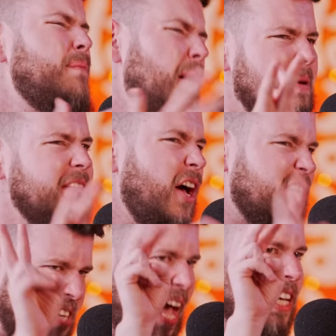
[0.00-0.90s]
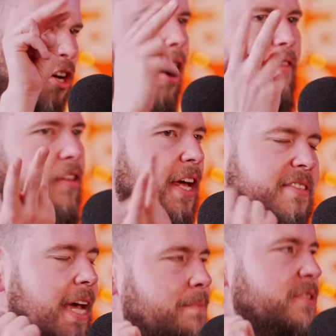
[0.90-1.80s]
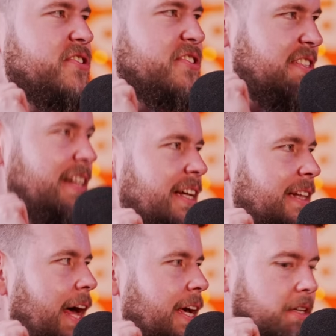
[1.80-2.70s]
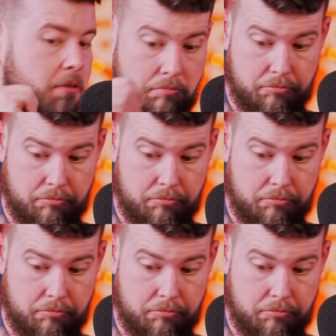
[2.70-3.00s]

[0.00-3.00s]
But I mean, like take off. Like Dankmus is still at like